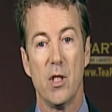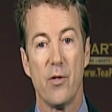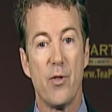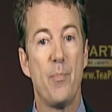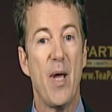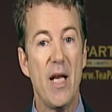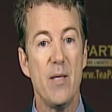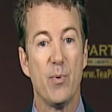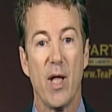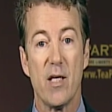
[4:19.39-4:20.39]
The penny
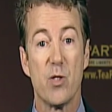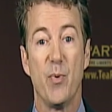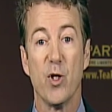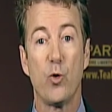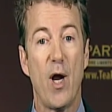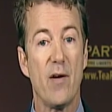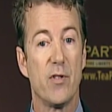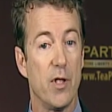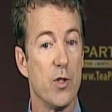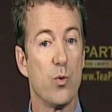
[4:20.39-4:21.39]
plan has been
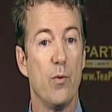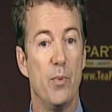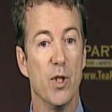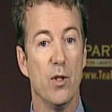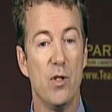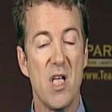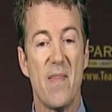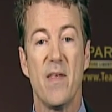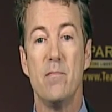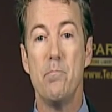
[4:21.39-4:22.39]
crafted into a bill
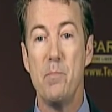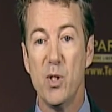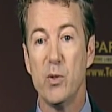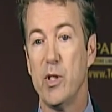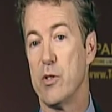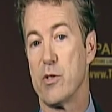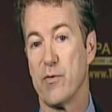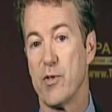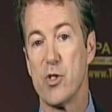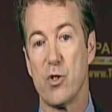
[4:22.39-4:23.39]
that millions of
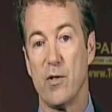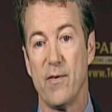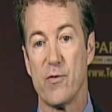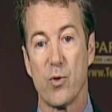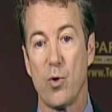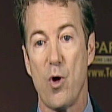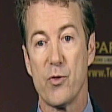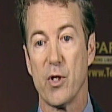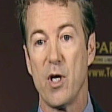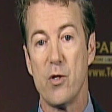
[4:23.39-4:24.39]
conservatives across
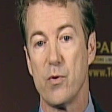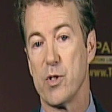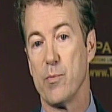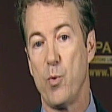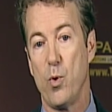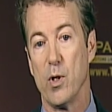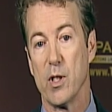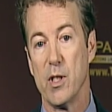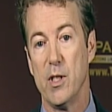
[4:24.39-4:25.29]
the country support.